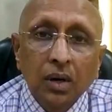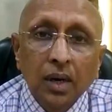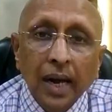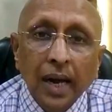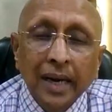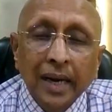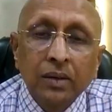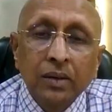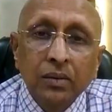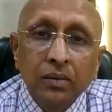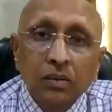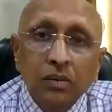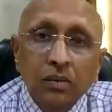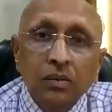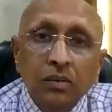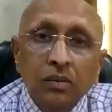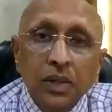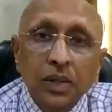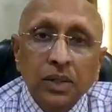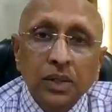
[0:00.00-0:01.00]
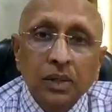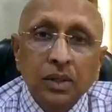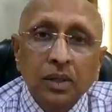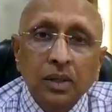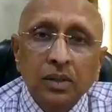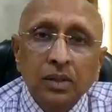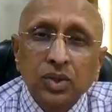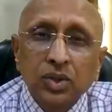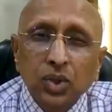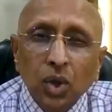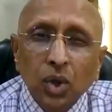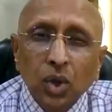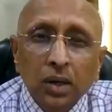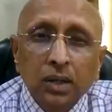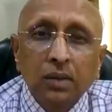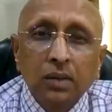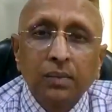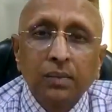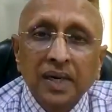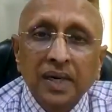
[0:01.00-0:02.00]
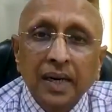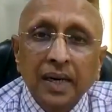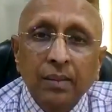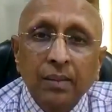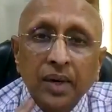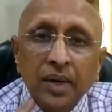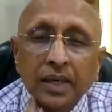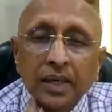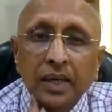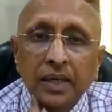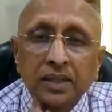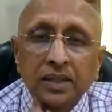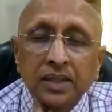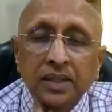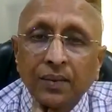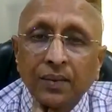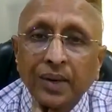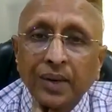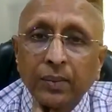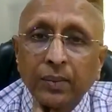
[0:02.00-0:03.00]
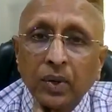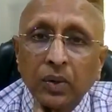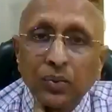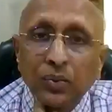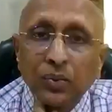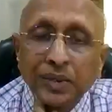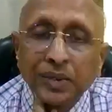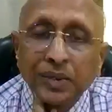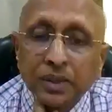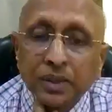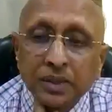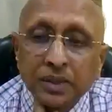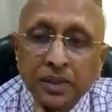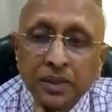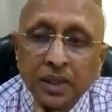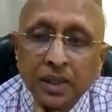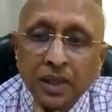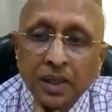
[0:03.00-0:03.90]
and which short materia medica is available with us.